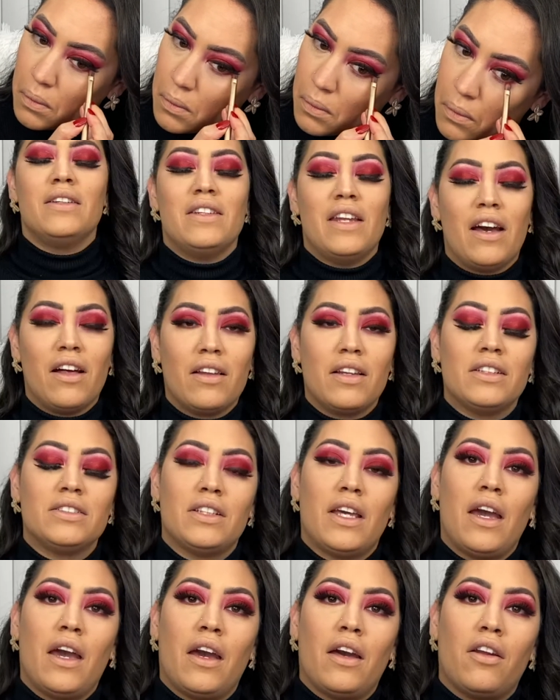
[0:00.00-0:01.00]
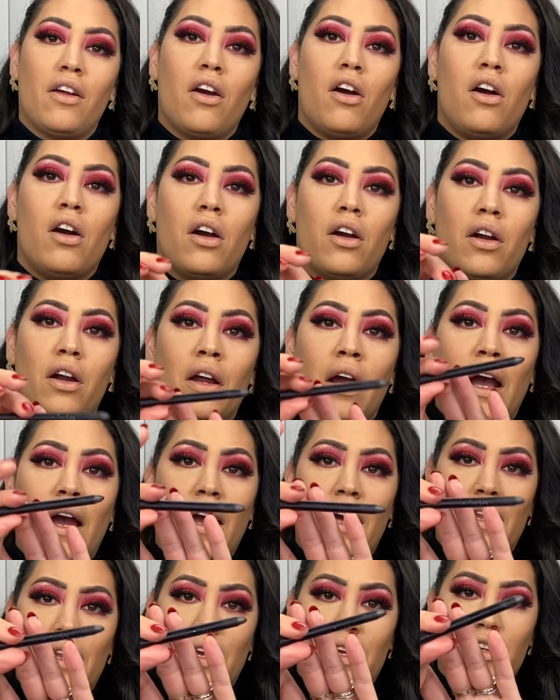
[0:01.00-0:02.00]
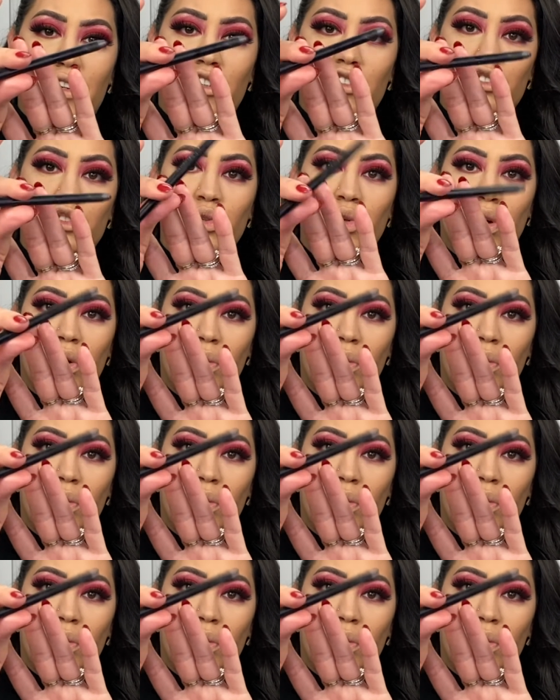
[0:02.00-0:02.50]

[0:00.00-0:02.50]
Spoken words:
Now let's add our eyeliner to our